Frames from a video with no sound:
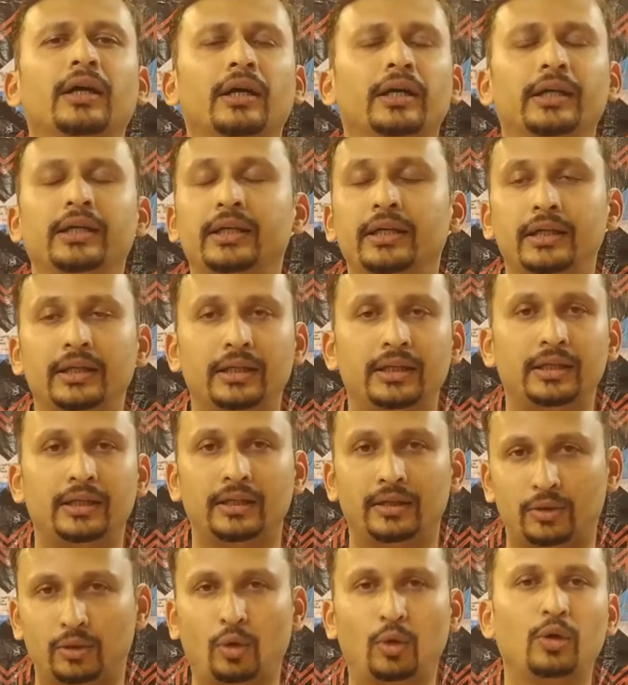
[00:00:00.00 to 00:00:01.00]
he
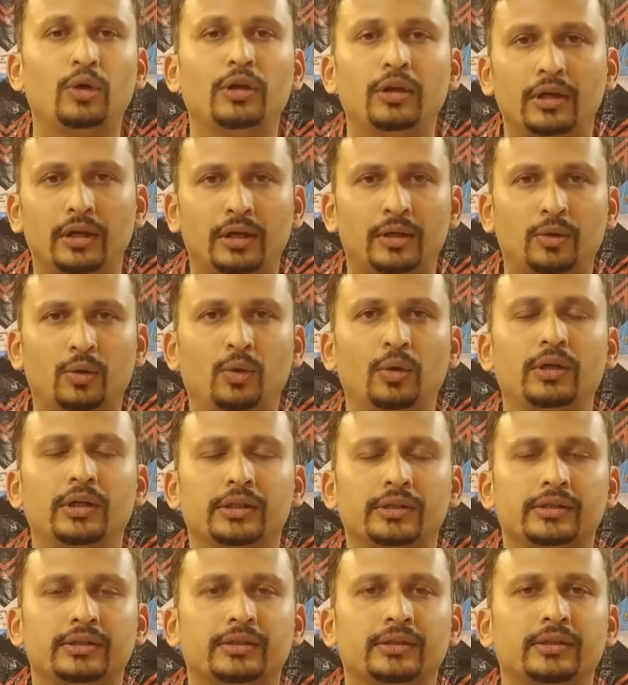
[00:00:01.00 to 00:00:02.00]
told
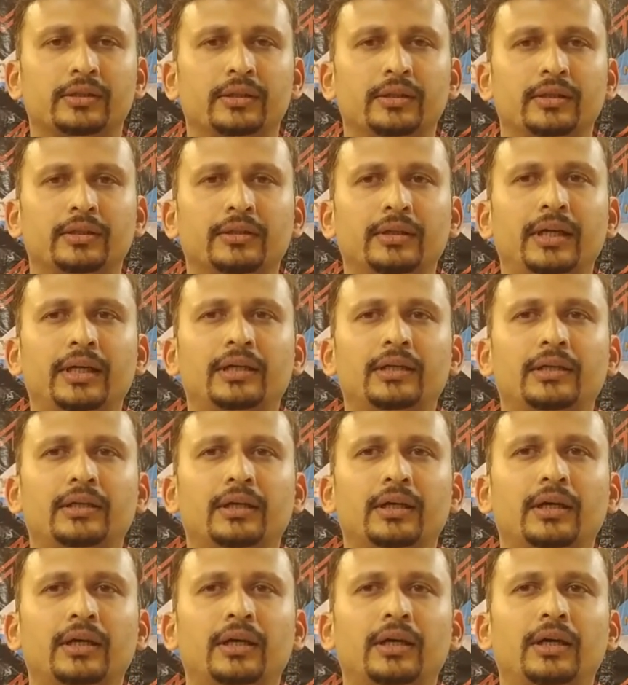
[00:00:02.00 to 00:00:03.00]
us that
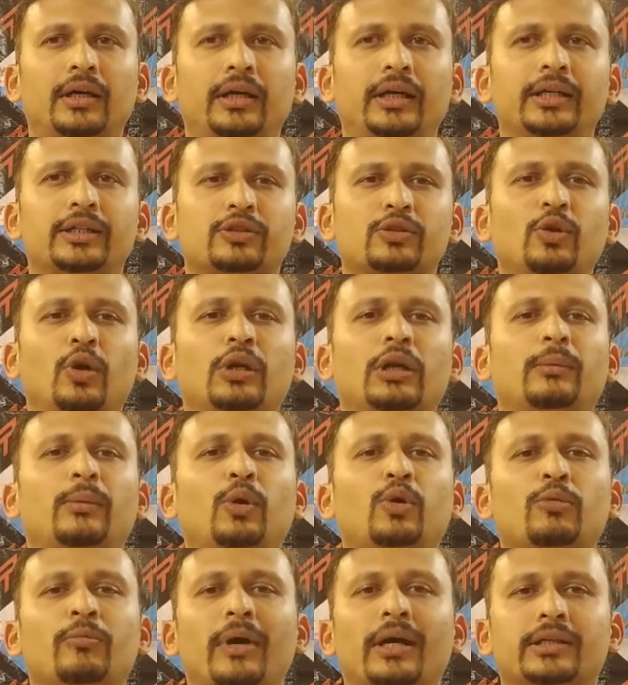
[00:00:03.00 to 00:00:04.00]
it's not
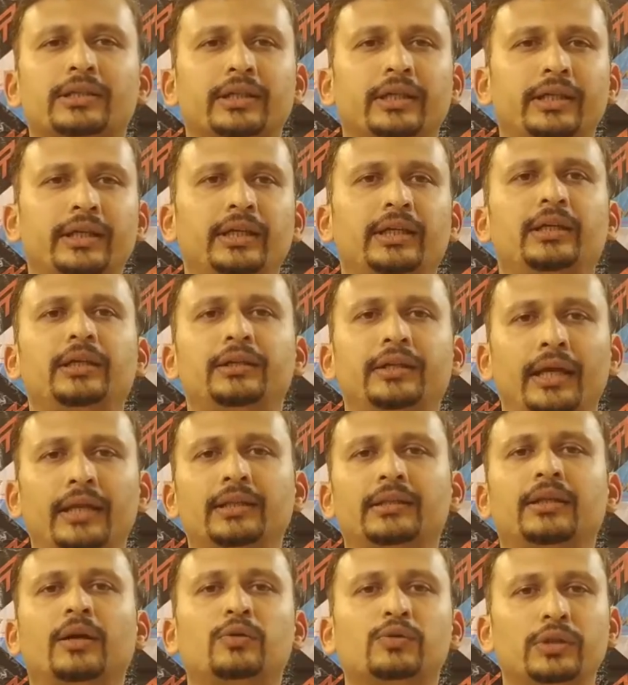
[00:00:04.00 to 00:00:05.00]
about mastering
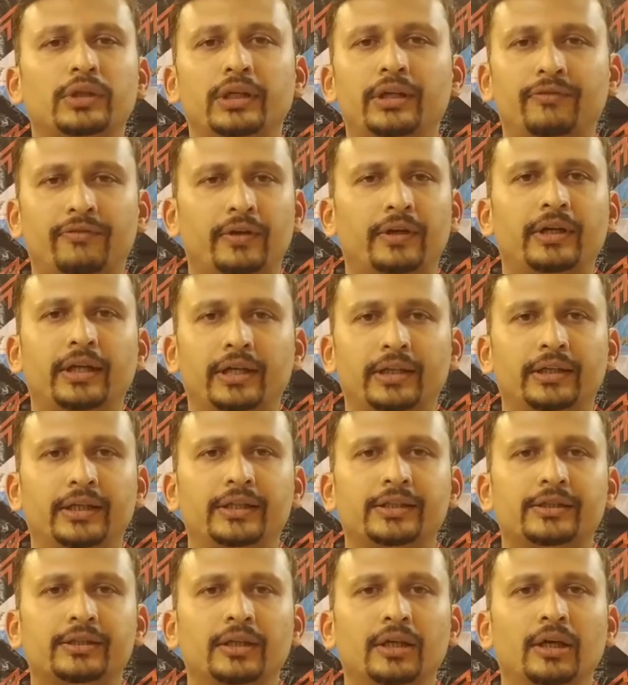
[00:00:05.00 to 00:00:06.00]
10,000 different
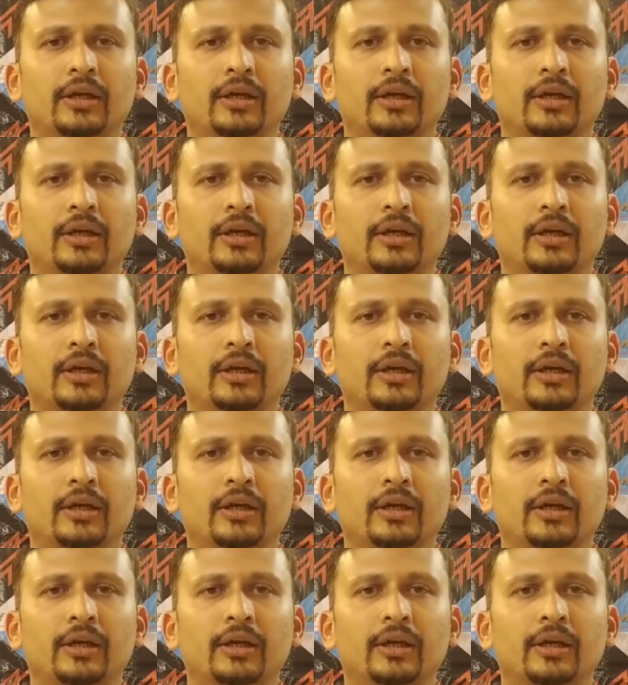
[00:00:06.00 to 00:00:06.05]
techniques,